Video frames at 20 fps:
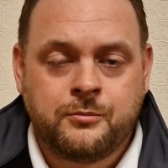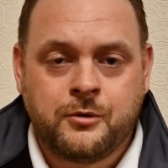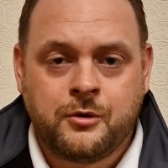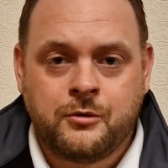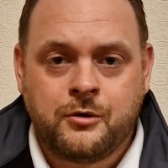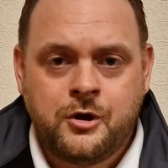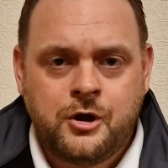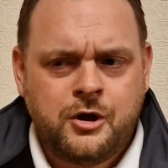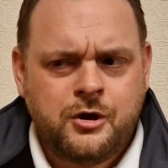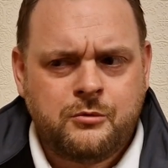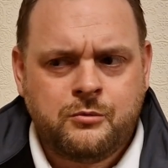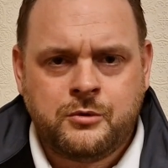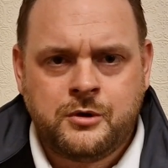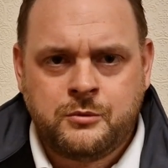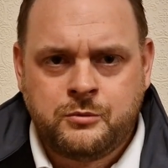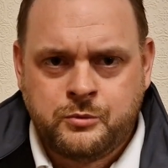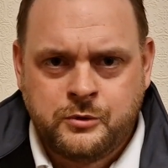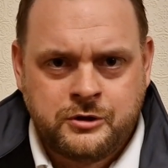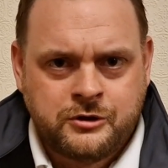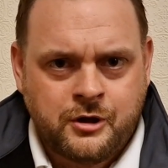But
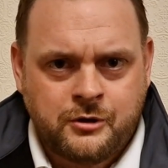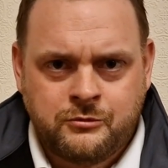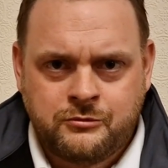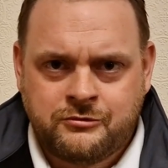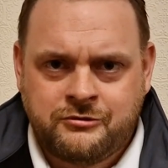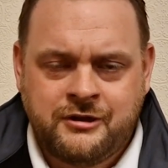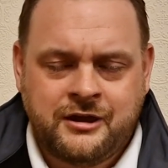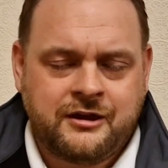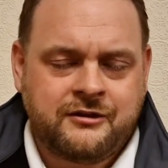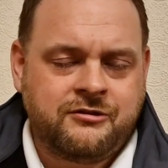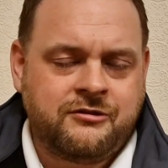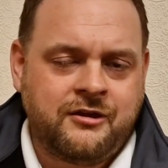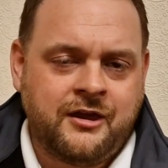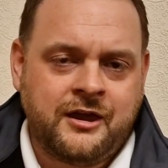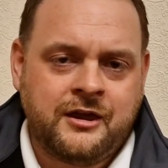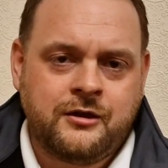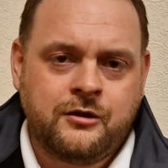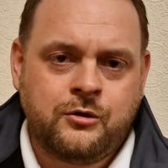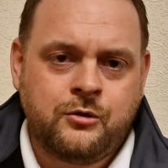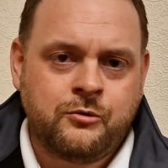we don't
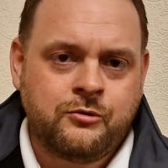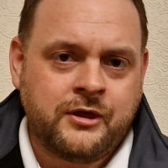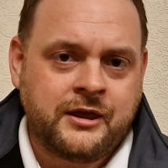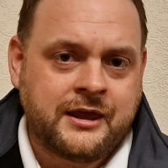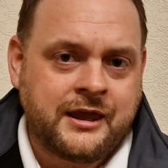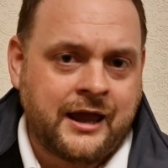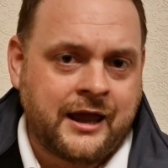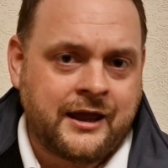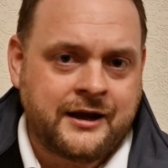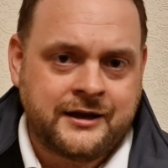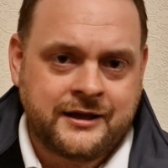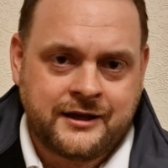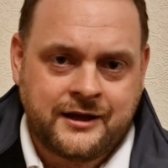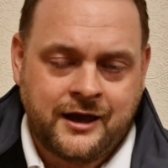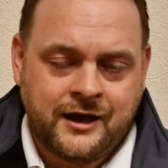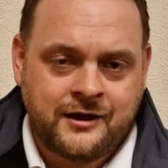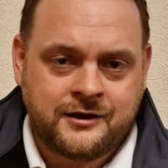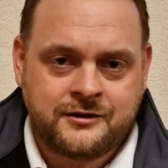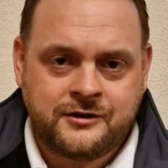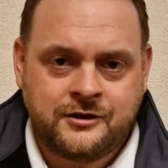dictate who they can and
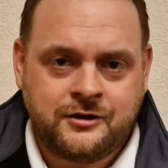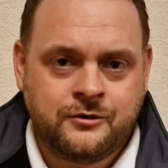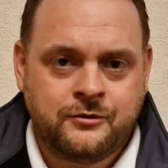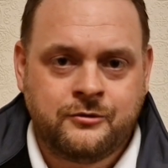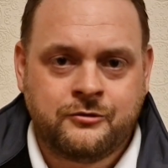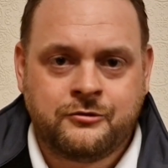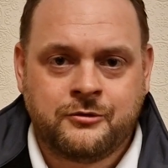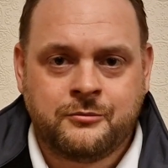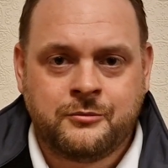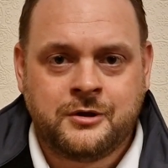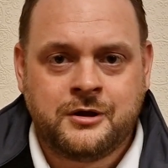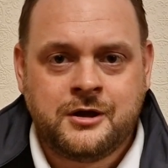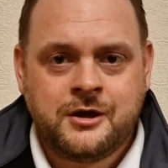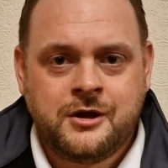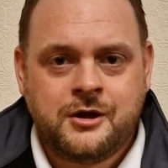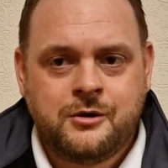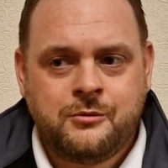can't use, and